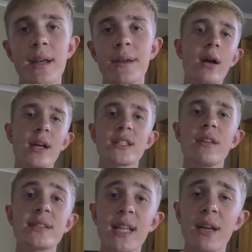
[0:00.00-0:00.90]
Okay, so
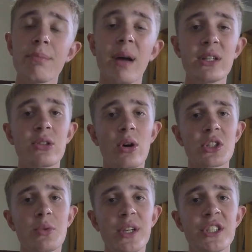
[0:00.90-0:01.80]
the second most
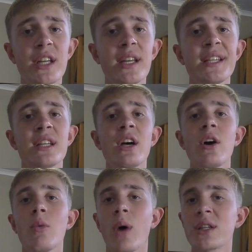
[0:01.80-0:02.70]
asked question is,
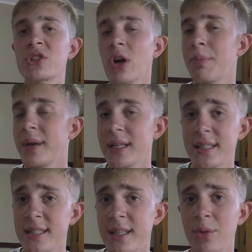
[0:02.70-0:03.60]
what sharpening
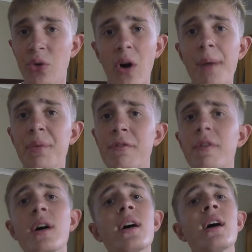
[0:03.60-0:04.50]
system do I
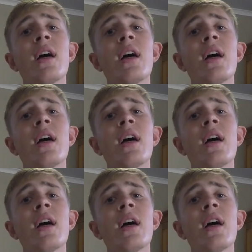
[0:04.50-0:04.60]
prefer?